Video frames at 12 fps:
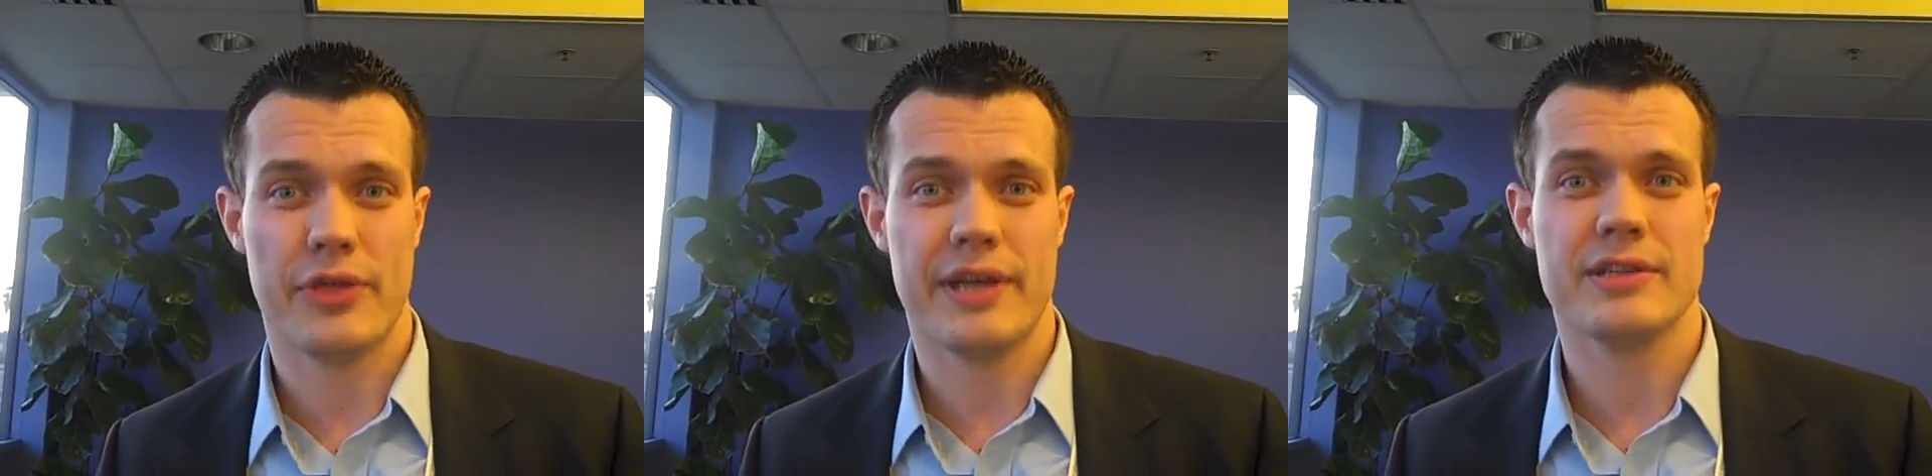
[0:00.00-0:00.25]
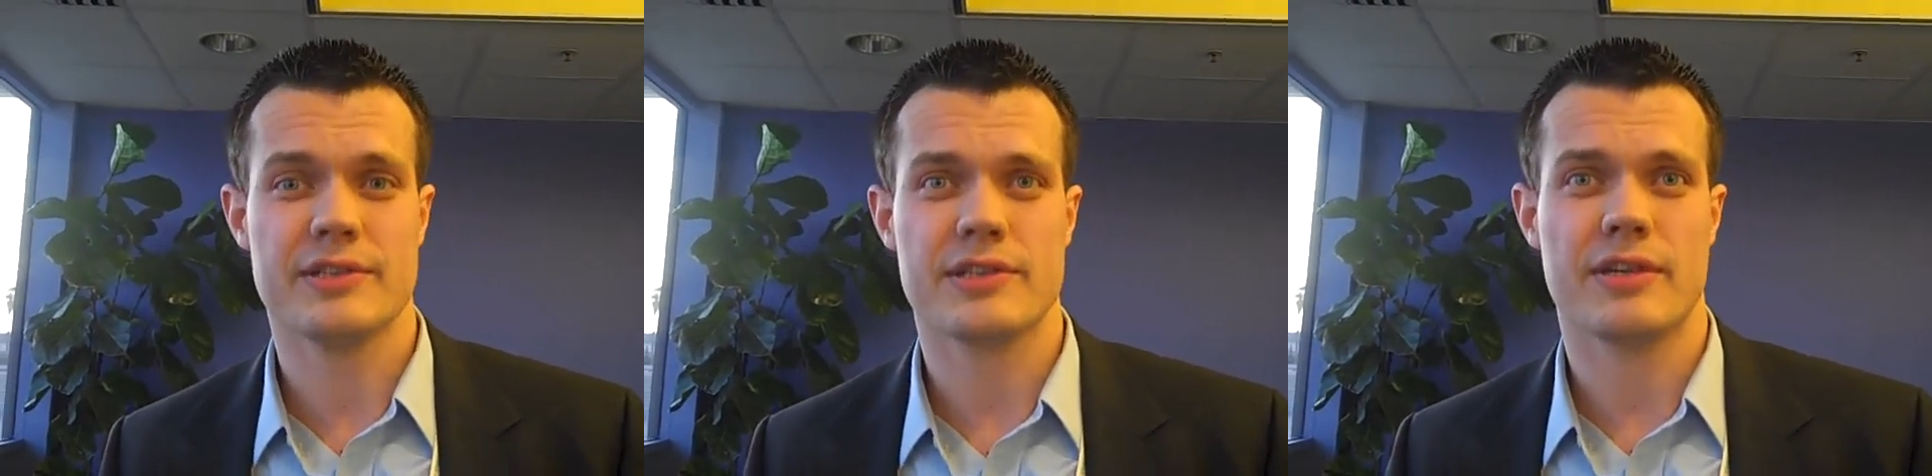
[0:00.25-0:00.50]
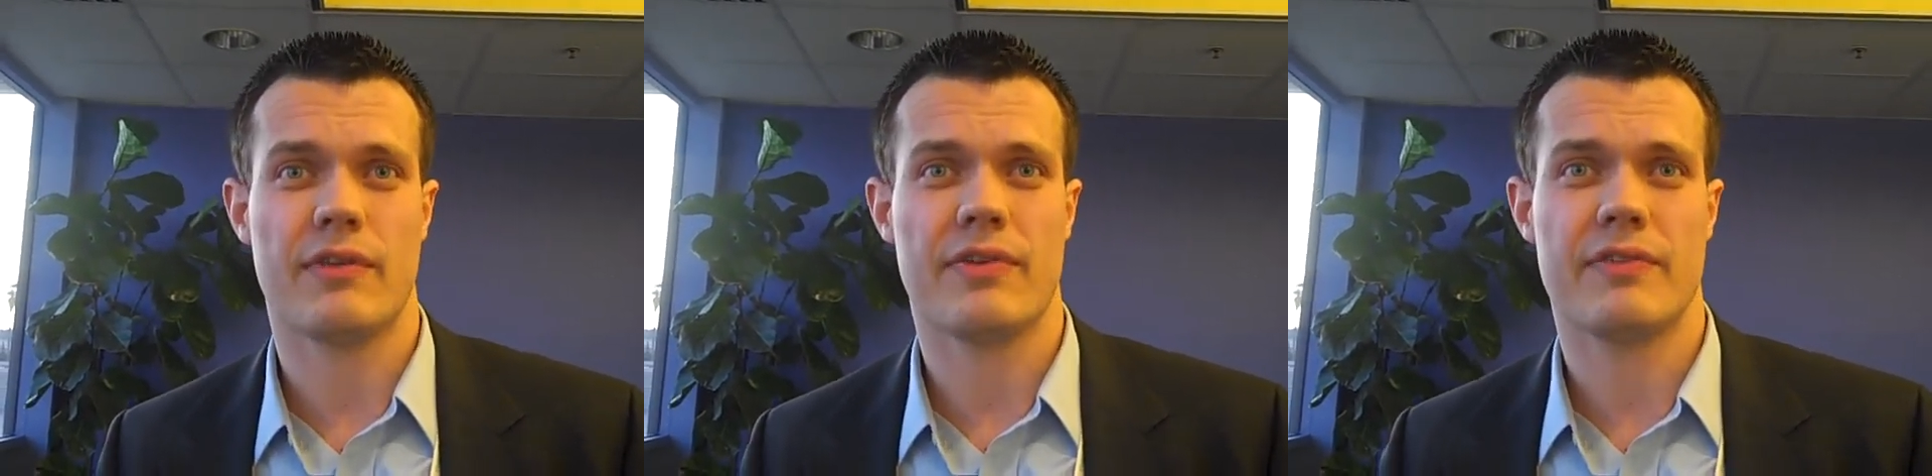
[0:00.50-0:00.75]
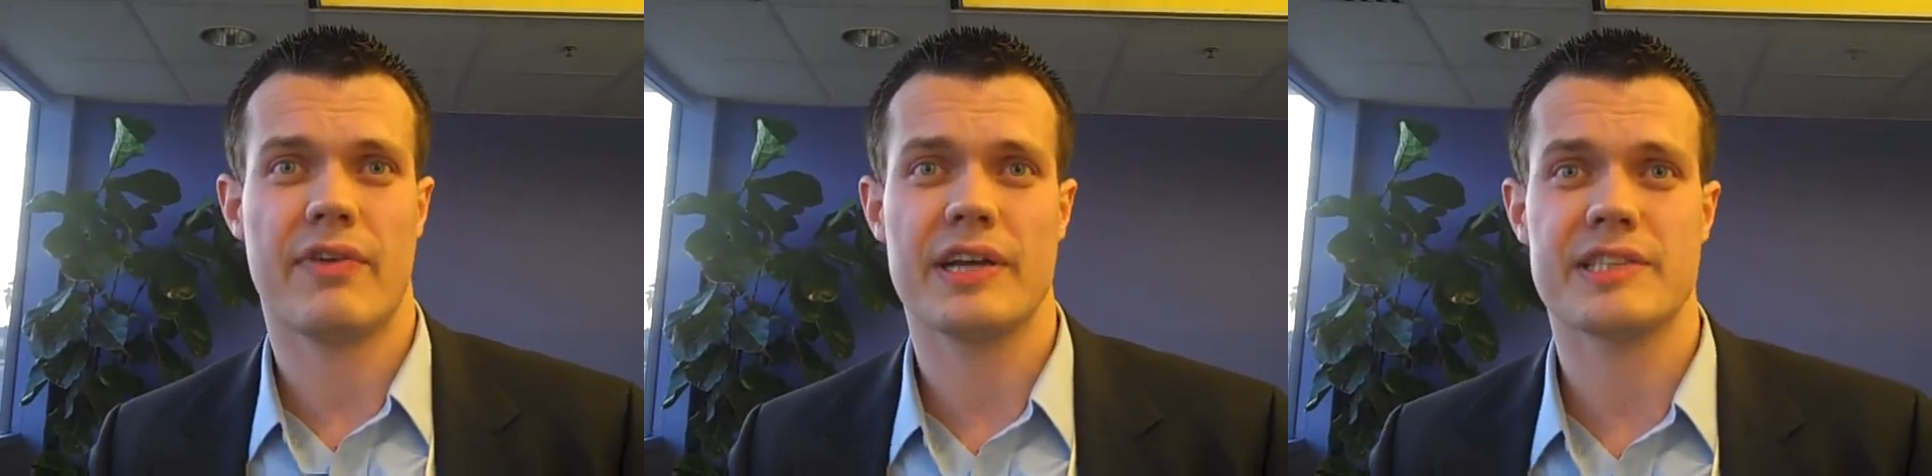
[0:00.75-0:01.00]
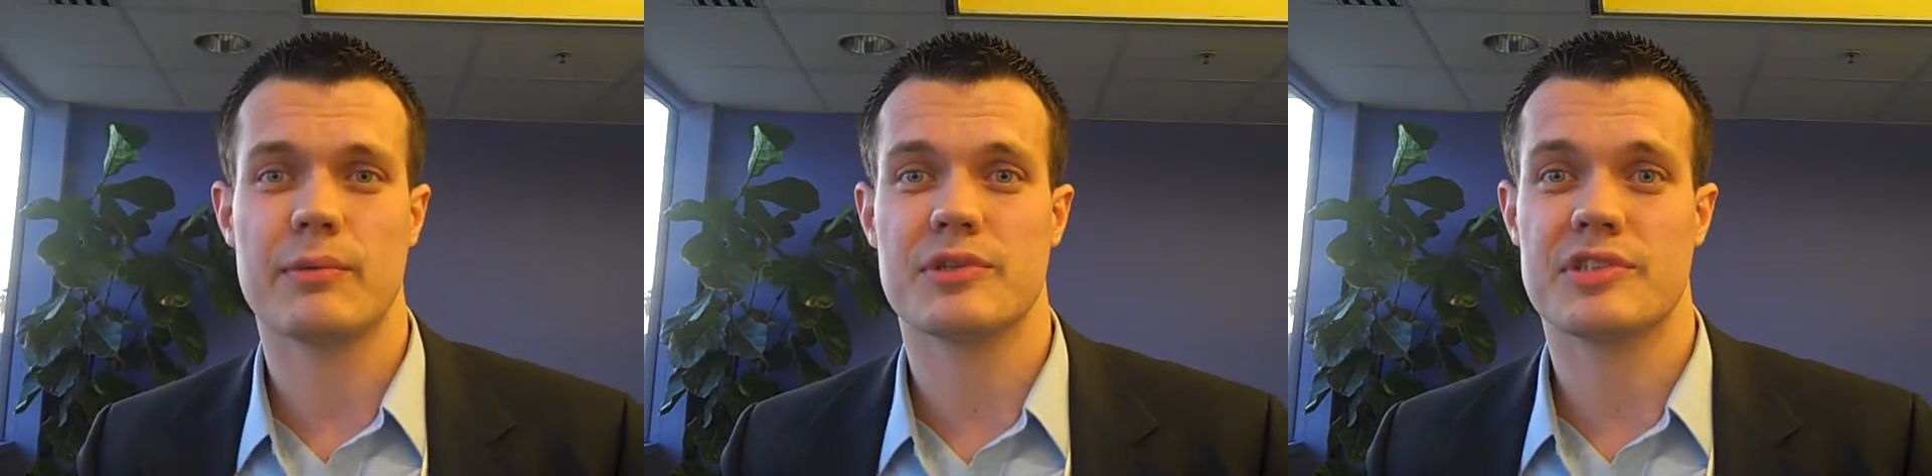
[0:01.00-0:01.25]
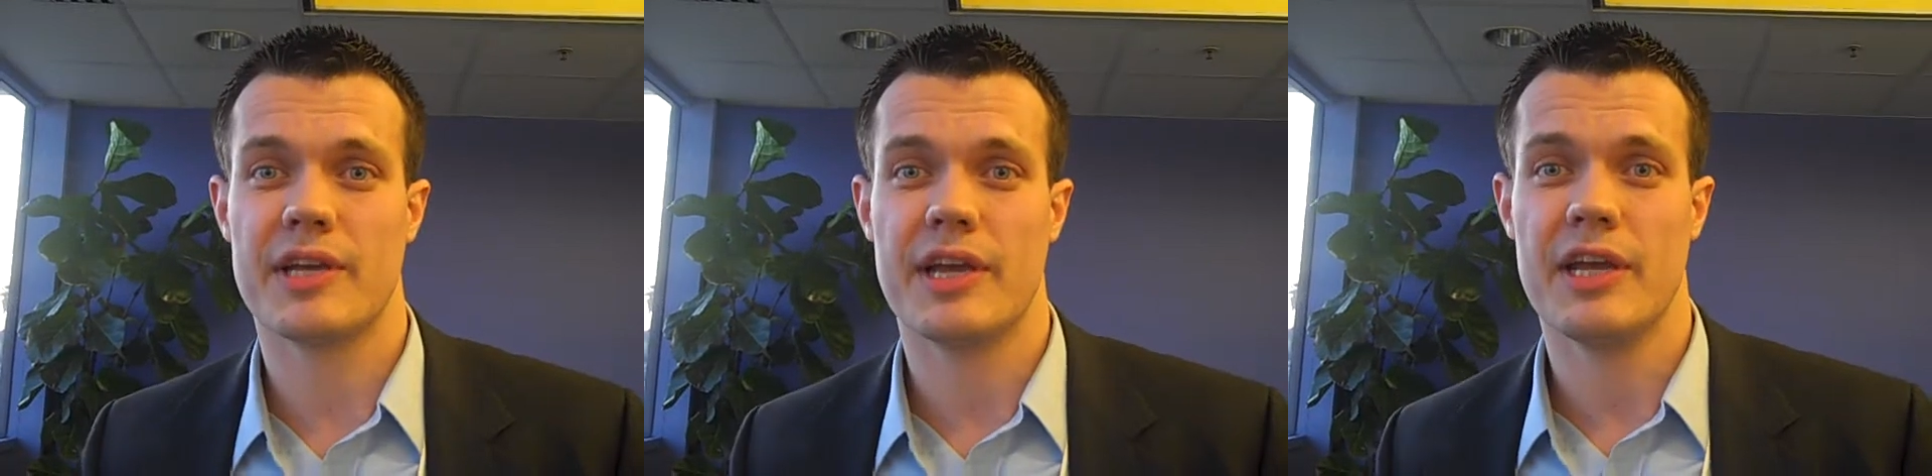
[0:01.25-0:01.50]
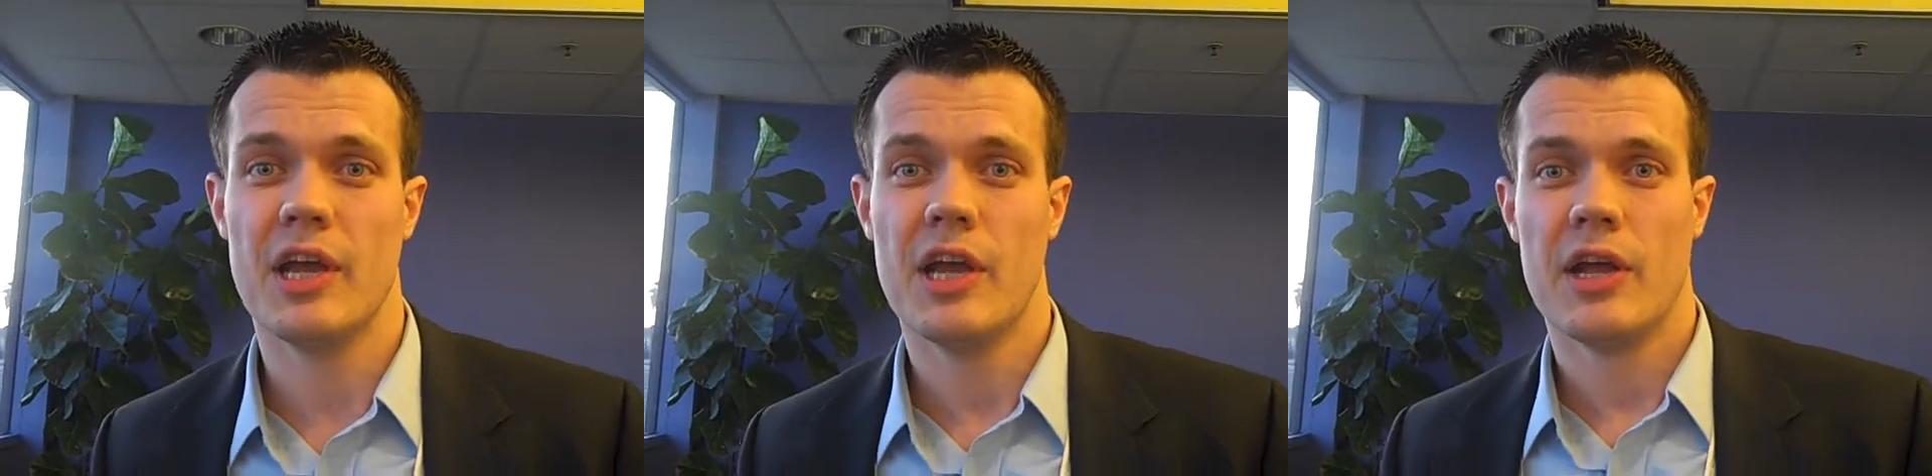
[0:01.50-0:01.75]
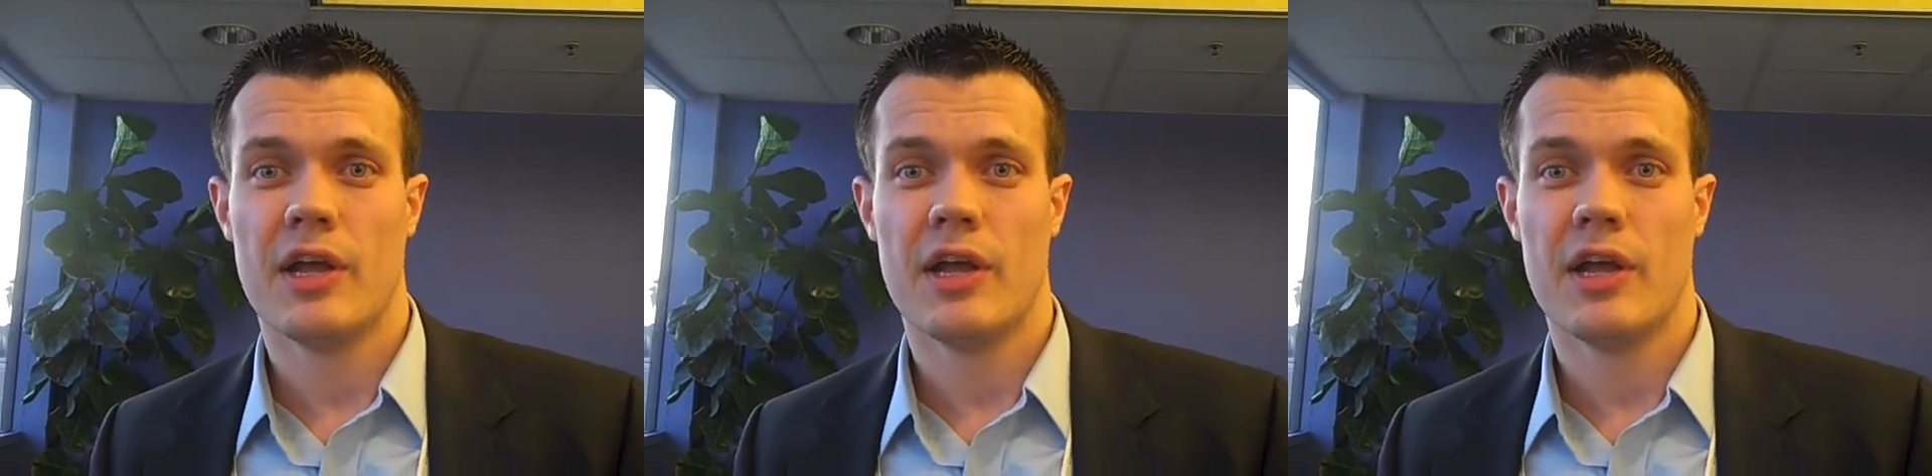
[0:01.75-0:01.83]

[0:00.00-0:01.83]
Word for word: things of advice, I would say,